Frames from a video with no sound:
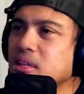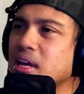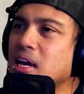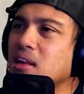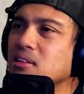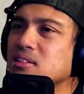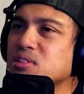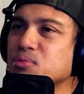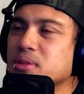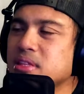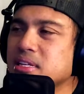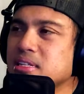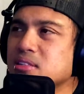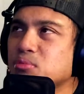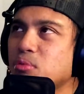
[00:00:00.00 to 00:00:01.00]
the hell is with
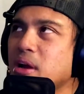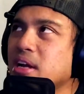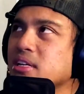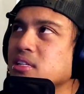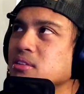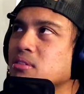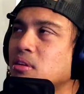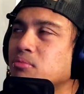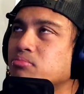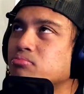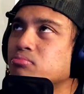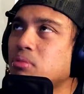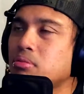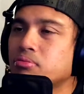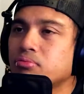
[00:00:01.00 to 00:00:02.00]
these rational
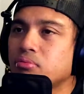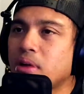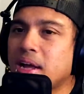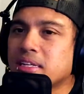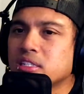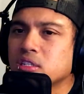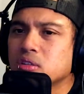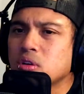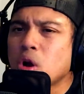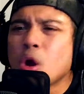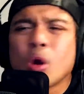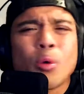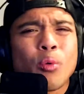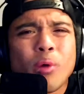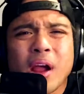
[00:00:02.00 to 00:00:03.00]

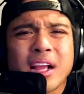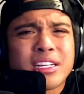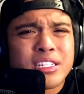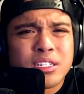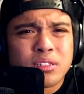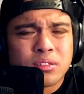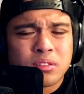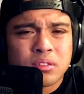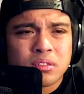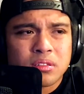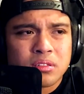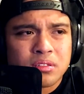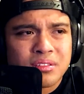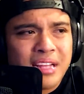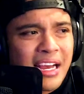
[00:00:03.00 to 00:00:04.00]

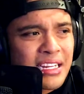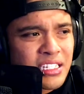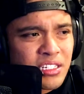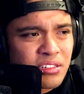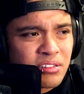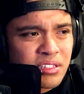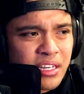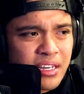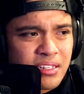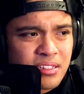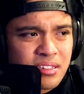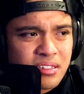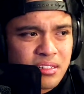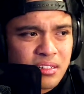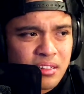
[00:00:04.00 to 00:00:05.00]
national
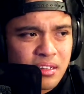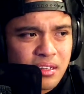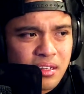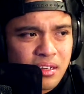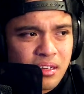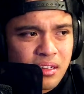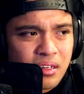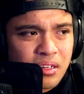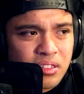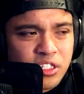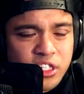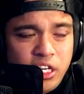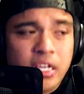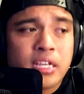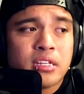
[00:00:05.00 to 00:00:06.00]
days?
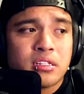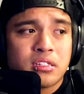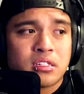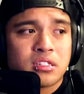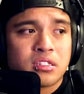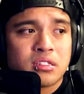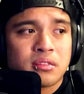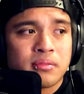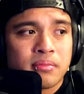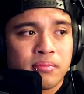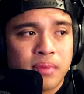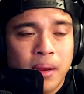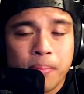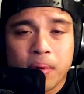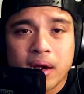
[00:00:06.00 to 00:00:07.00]
Jeez,
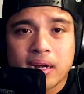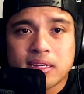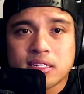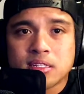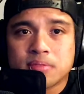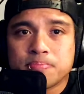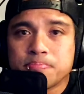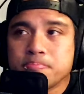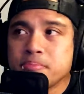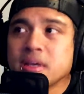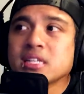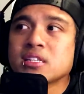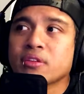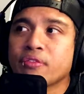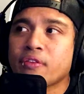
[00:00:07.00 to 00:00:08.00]
my brain is
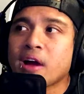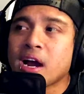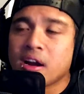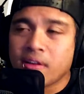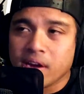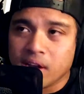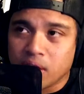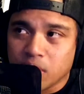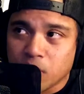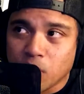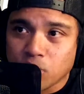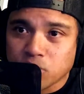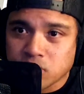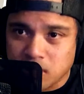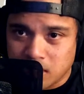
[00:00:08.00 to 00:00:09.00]
misfiring on
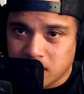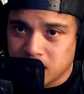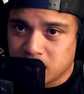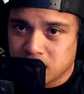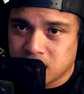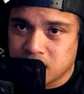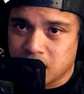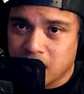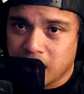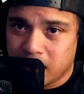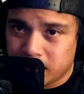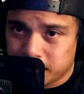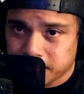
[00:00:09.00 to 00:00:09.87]
no cylinders today.